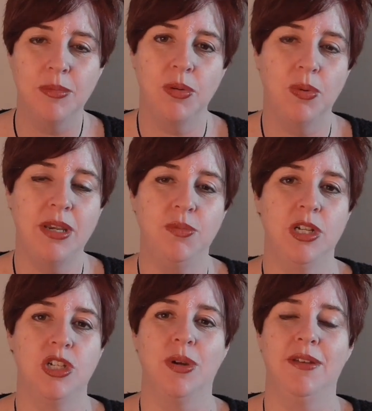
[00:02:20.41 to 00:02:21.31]
But when
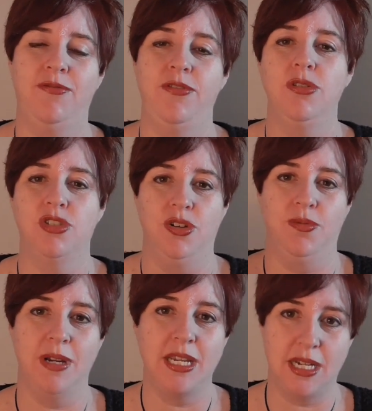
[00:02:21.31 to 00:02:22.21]
we're doing
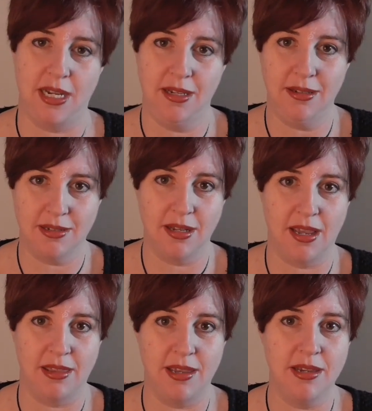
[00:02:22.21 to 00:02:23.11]
future readings
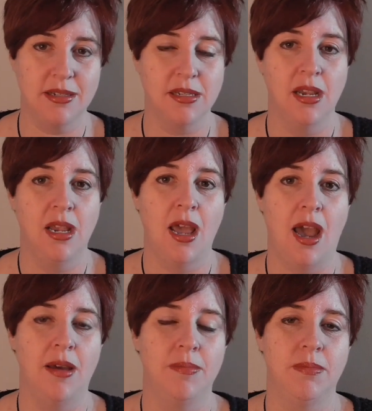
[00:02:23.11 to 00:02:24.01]
like this,
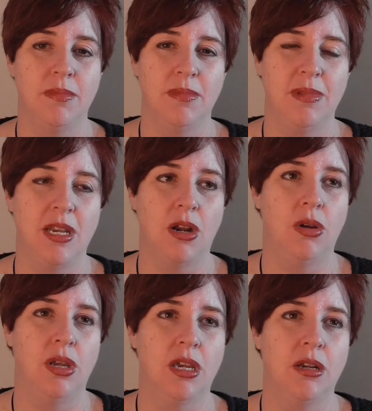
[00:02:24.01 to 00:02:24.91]

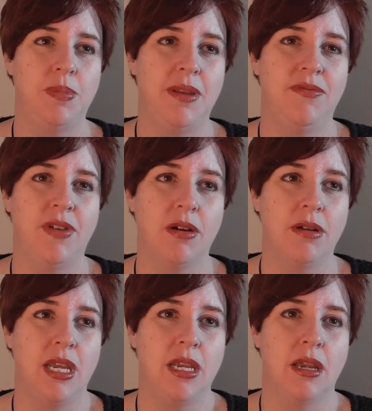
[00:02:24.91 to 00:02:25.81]
it could be
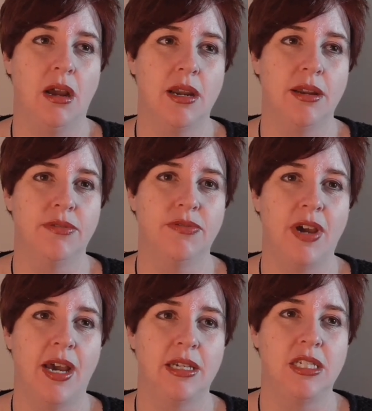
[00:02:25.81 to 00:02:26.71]
very kind of
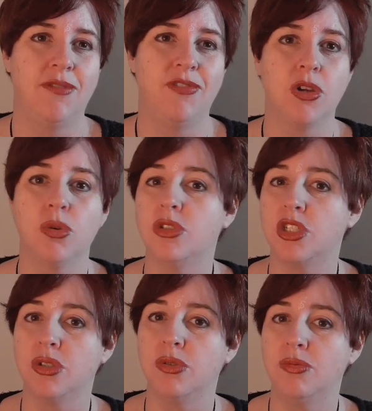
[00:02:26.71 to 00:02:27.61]
difficult
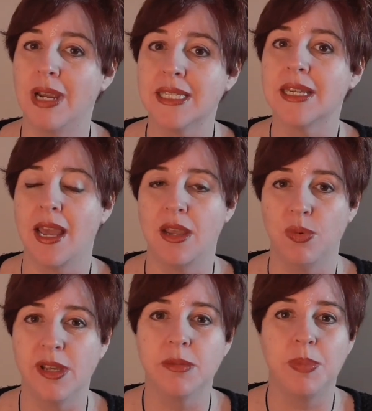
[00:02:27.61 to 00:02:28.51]
to resonate
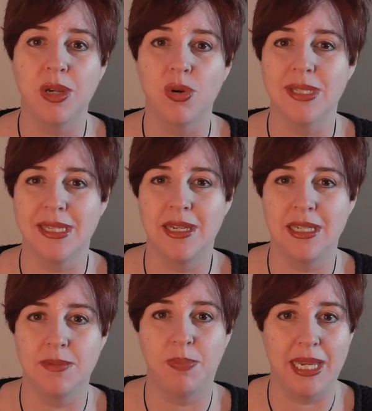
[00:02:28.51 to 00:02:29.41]
with because it
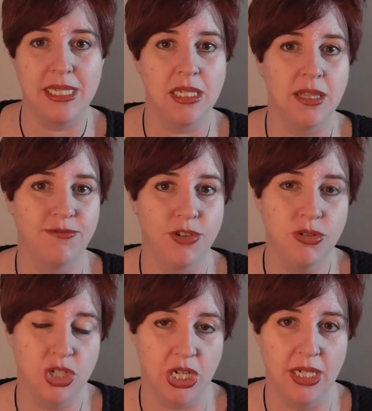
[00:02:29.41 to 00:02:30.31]
is based in the
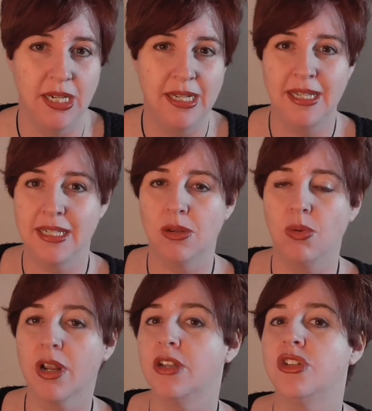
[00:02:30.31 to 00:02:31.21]
future. So
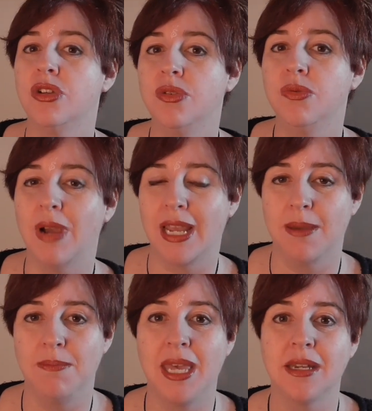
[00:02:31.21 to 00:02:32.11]
what I do
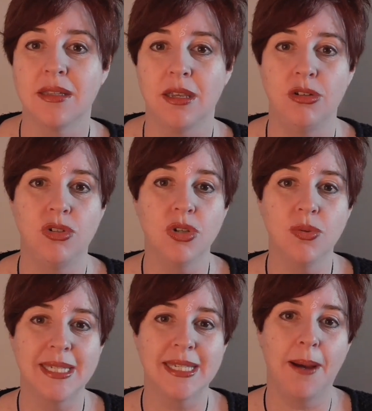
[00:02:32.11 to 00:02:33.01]
recommend that you
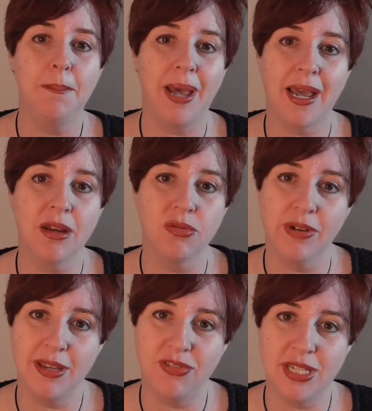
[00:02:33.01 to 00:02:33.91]
do is come back and
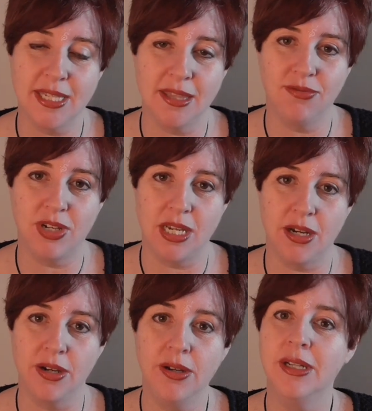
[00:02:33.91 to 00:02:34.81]
revisit the
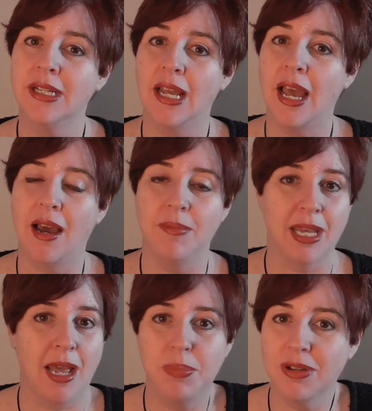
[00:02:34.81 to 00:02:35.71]
video
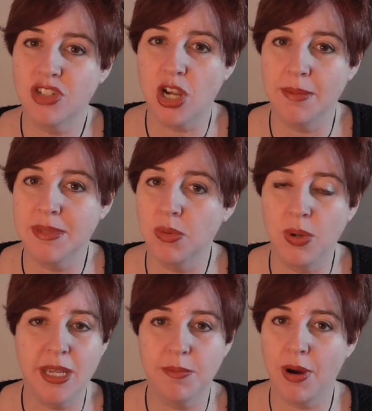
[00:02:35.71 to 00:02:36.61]
a couple of times a
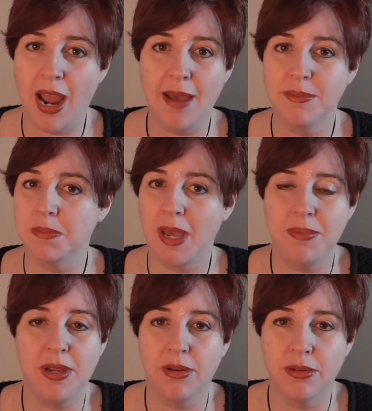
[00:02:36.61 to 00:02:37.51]
week, perhaps,
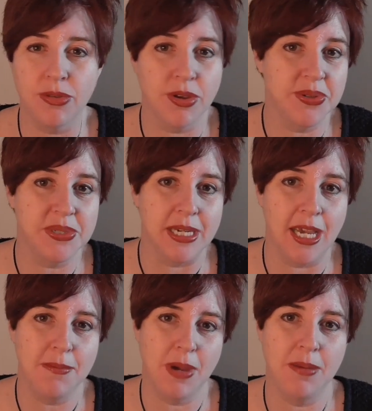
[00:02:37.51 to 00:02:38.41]
maybe on
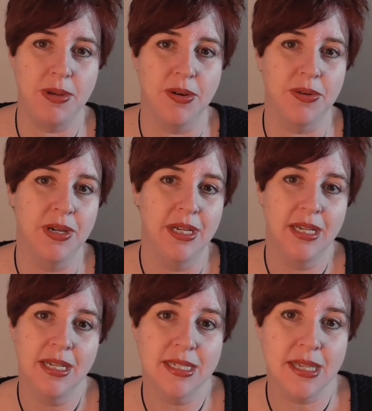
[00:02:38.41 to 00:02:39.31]
Thursday, maybe on
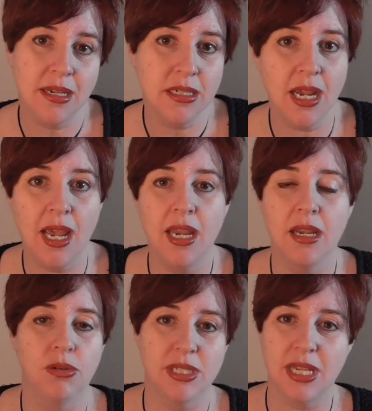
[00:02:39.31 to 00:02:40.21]

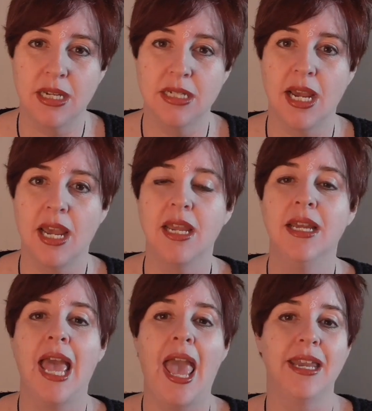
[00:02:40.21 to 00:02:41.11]
Sunday or Saturday,
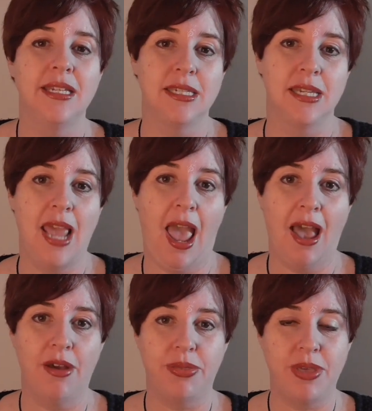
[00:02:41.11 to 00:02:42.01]
and see
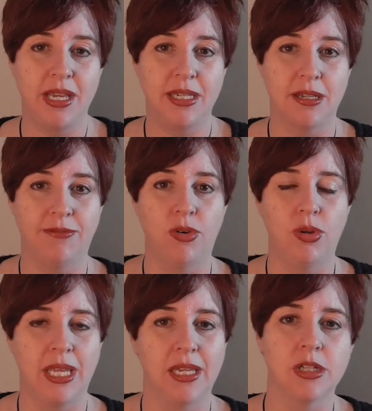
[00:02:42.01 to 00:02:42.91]
how things are
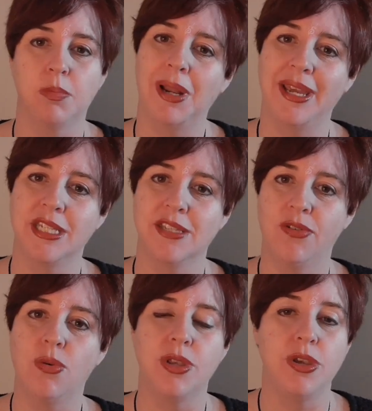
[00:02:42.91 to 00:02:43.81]
falling into place
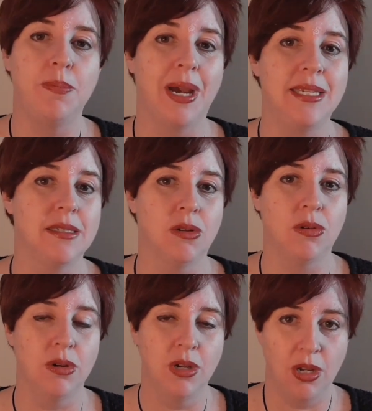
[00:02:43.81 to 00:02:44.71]
for you based
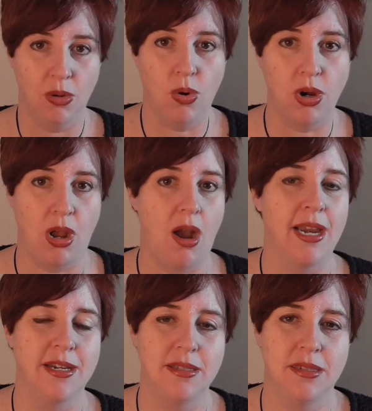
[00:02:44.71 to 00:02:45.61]
on what
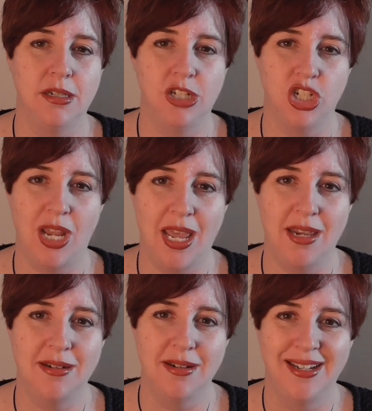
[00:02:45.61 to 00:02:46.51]
guidance is
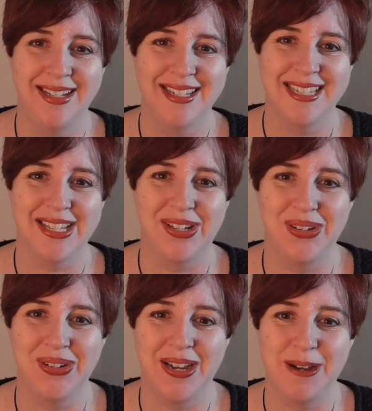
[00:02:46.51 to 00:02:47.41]
shared.
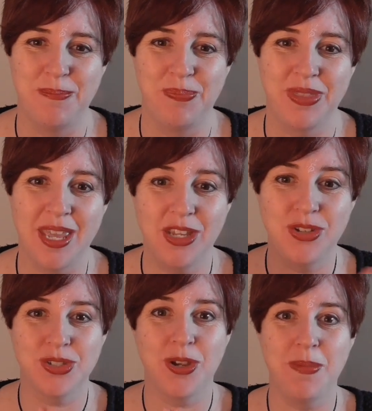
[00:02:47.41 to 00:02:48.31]
So thank
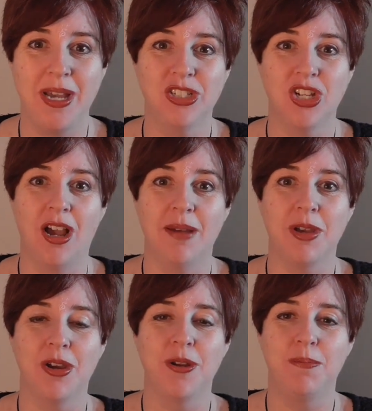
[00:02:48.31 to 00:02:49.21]
you so much. I'm
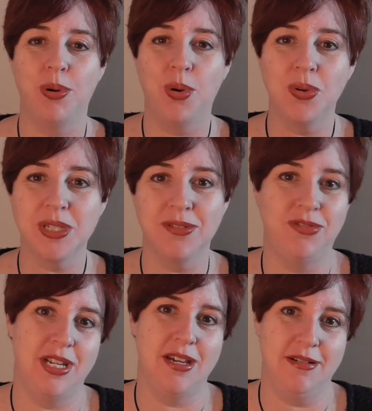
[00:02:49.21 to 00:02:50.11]
going to pause the
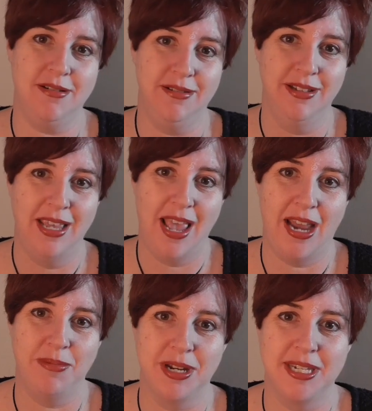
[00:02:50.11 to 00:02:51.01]
video
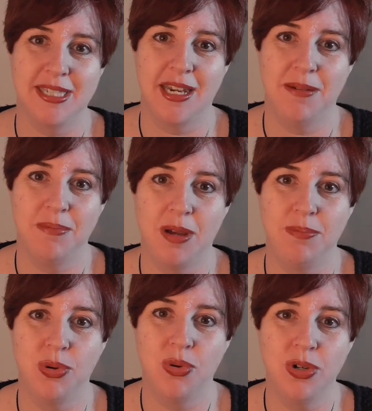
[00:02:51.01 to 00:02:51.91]
and I'm going to set up my
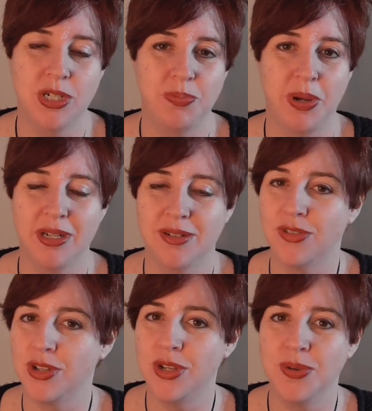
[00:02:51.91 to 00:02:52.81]
board, but
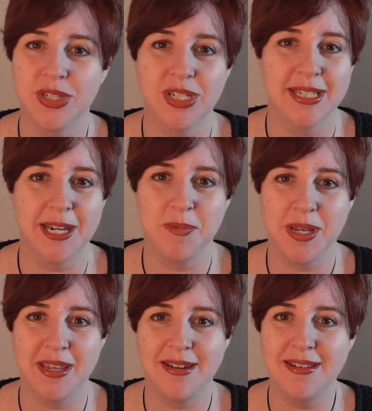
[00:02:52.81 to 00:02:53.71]
for you, it's just going to
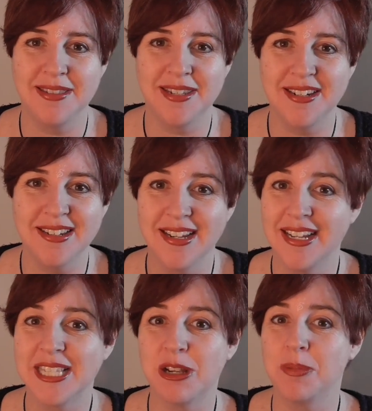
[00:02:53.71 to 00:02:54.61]
be an instant.
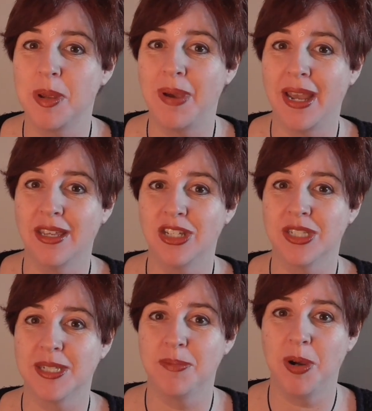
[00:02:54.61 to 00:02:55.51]
So I'll be back in
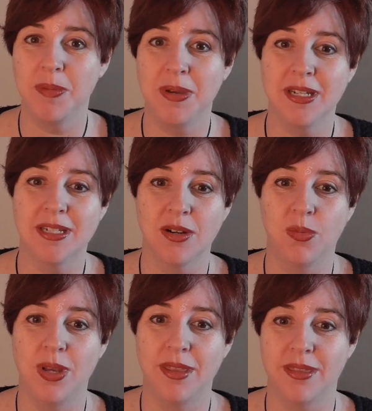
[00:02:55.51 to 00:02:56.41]
just a moment
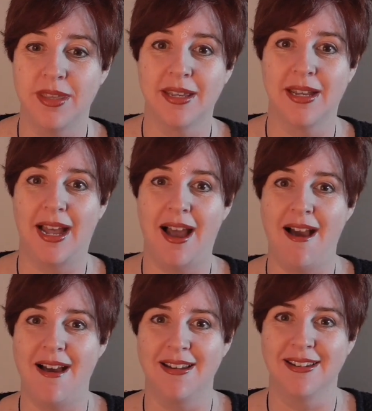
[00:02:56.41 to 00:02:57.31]
with the
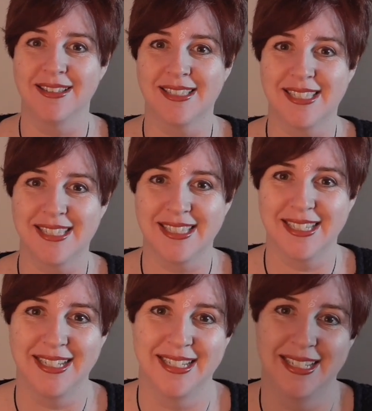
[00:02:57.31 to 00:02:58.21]
cards.